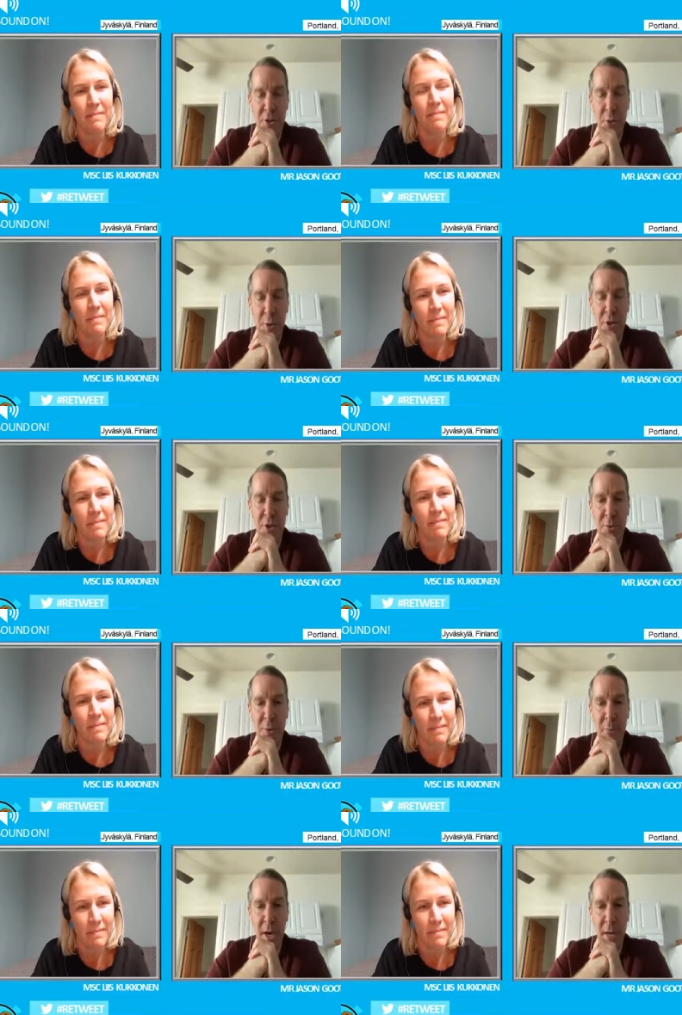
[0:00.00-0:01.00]
Speaker 1: situation of
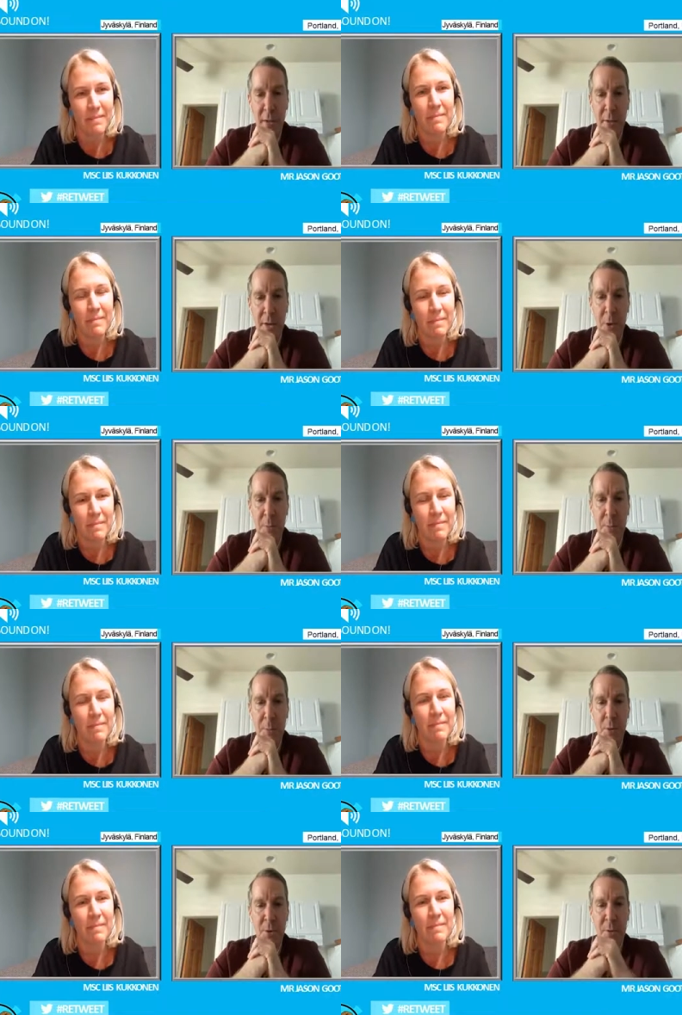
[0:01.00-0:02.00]
some kind that helps a
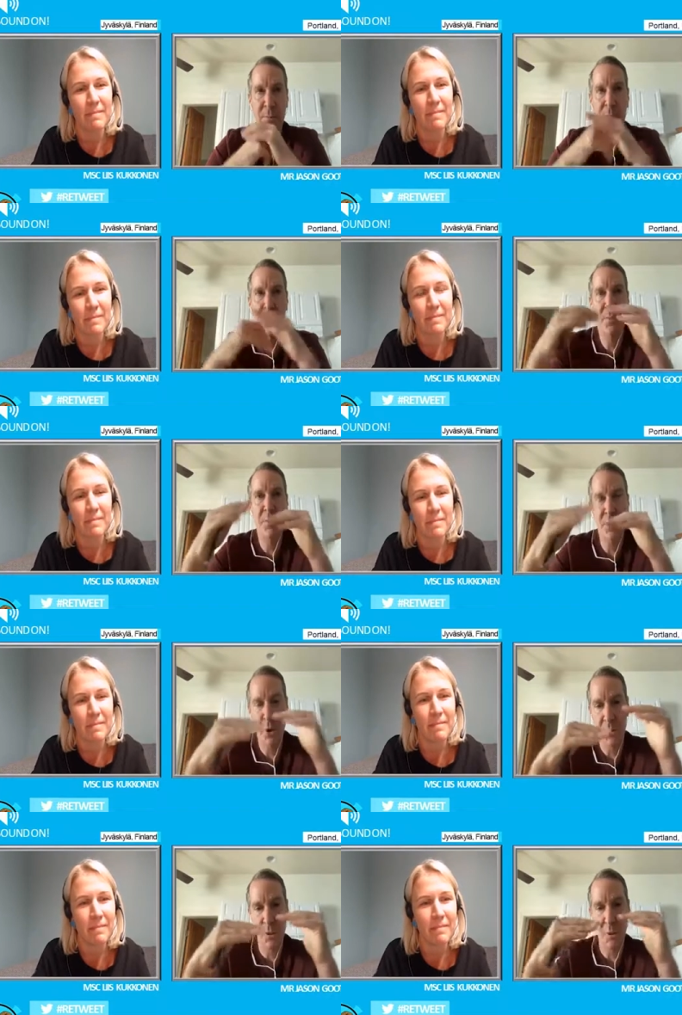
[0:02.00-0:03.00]
person
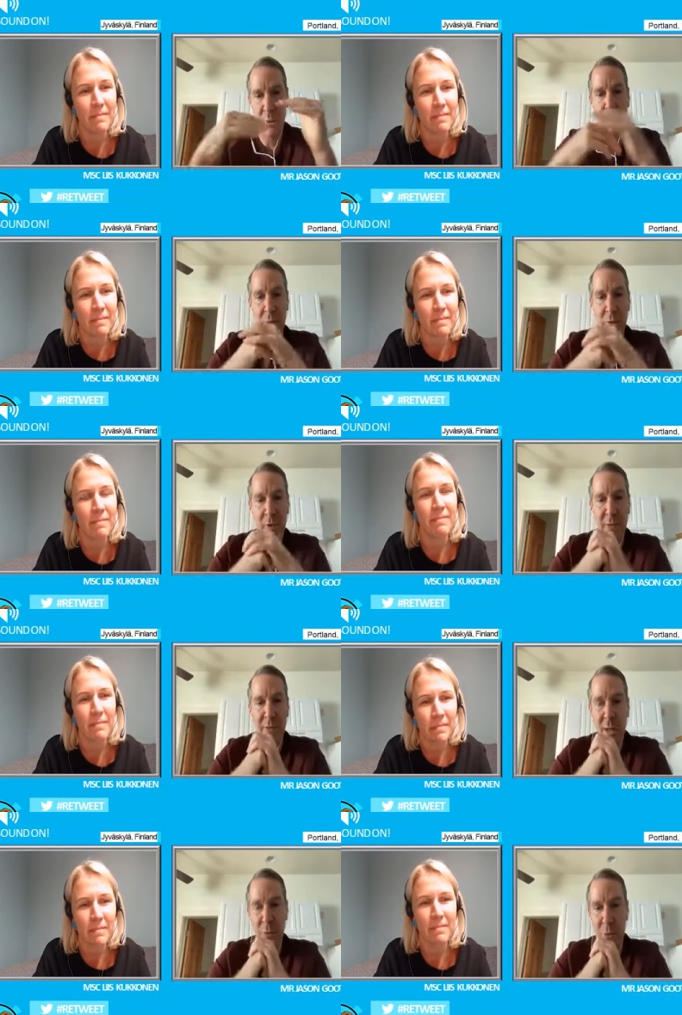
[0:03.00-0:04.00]
start to
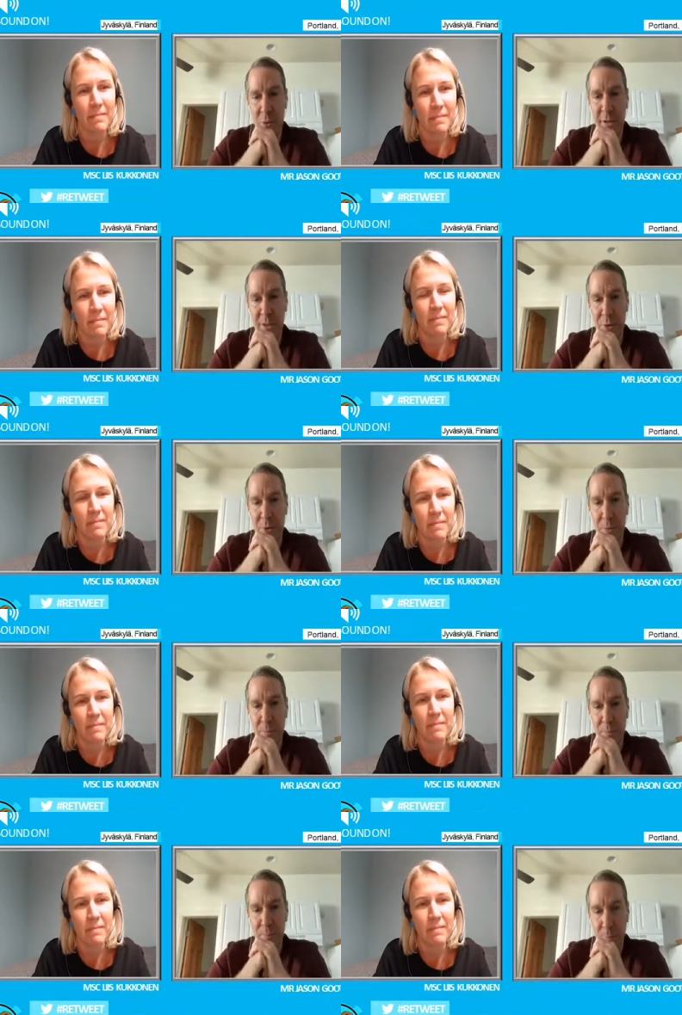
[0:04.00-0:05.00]
level out those values.
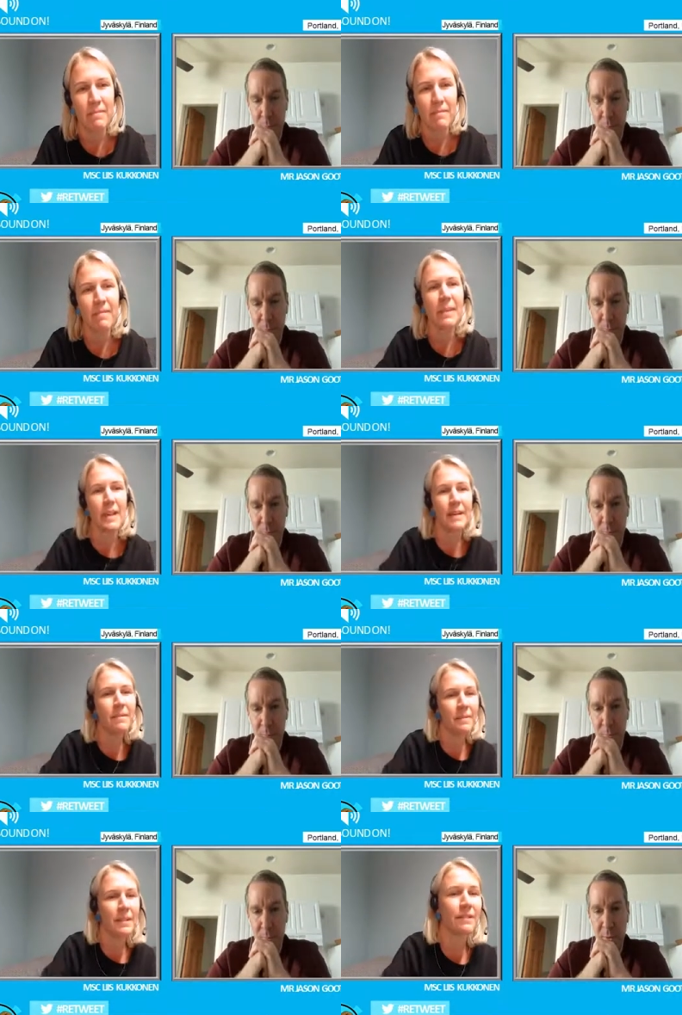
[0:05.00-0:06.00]
Speaker 2: Yeah,
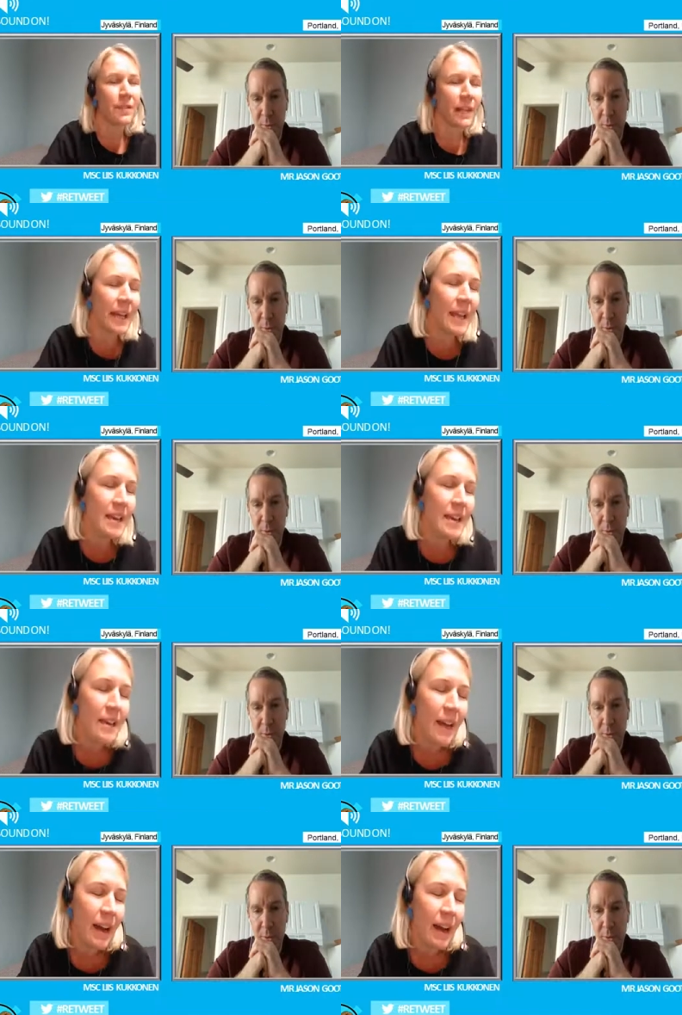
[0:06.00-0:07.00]
definitely.
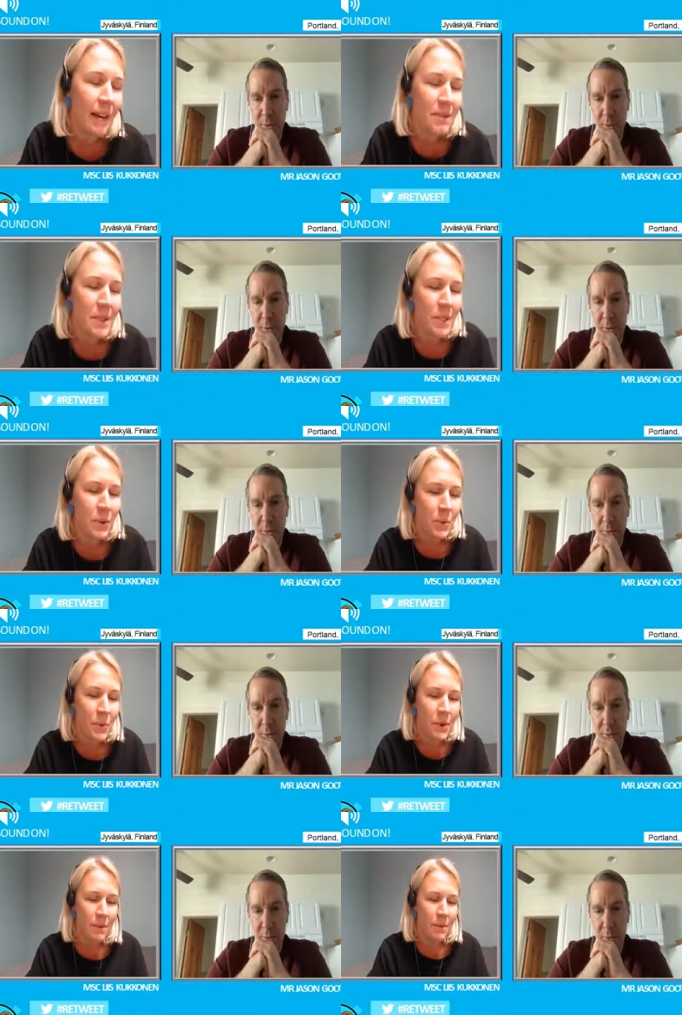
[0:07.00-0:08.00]

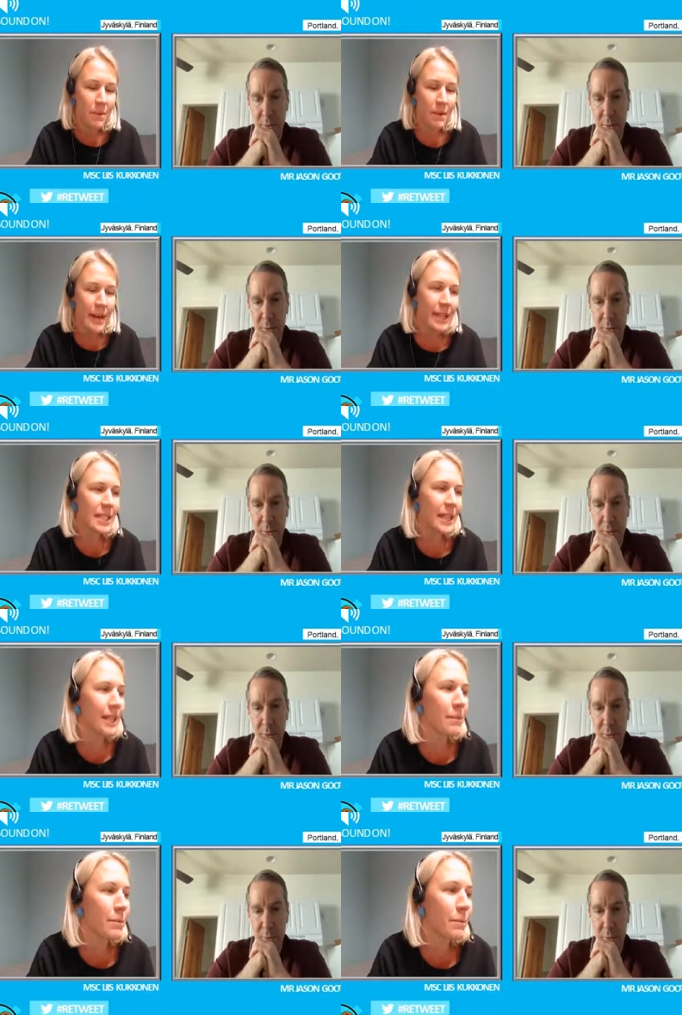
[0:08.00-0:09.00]
So next,
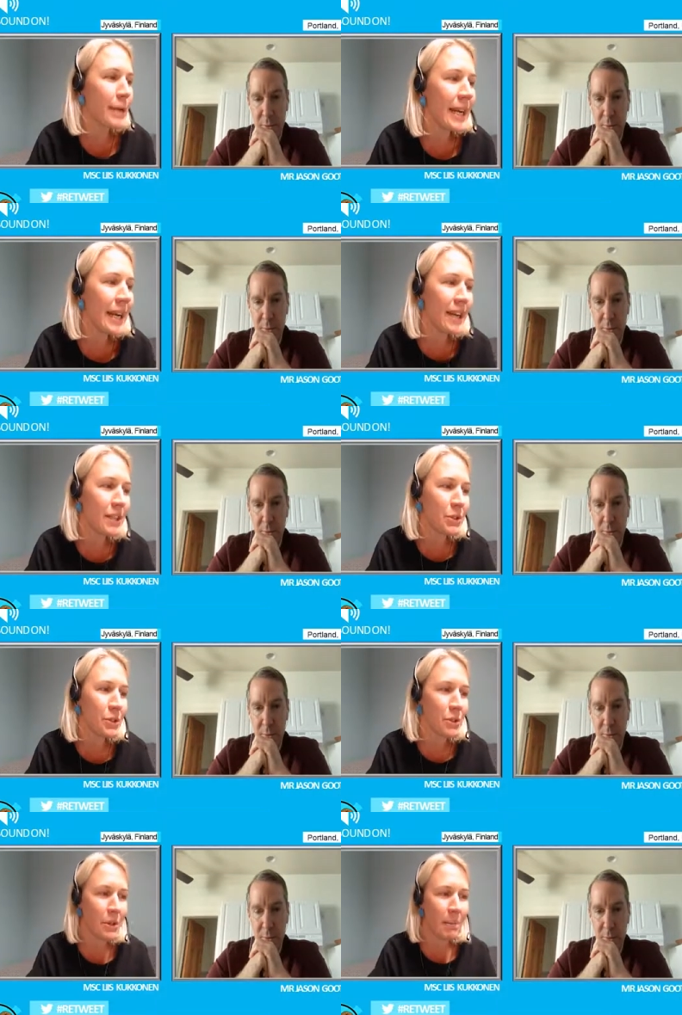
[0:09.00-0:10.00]
I'd really like to
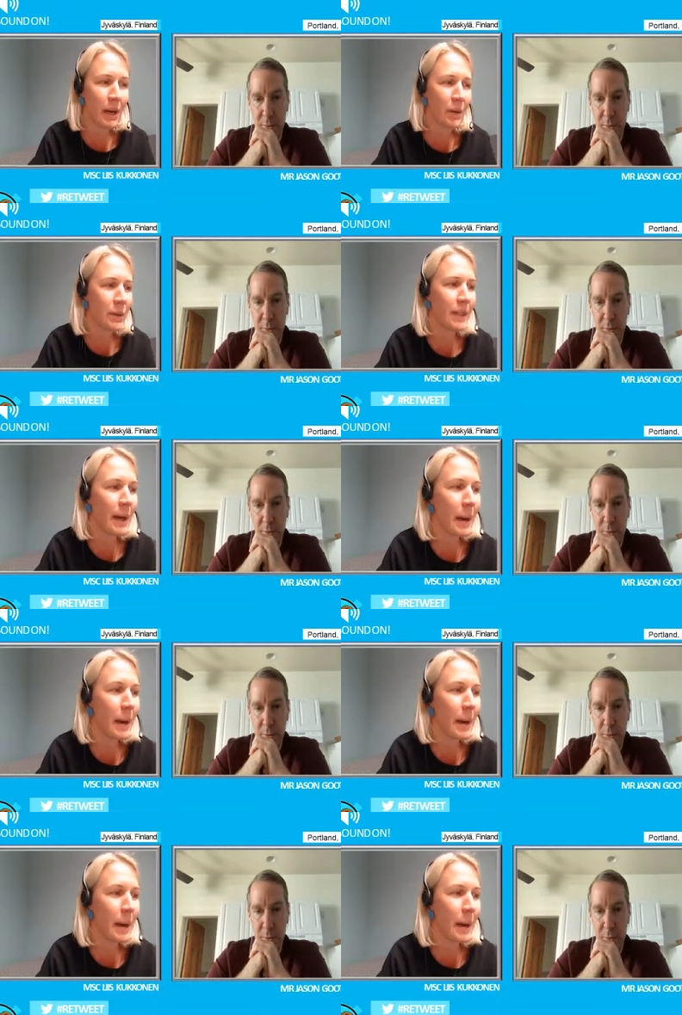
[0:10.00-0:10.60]
talk about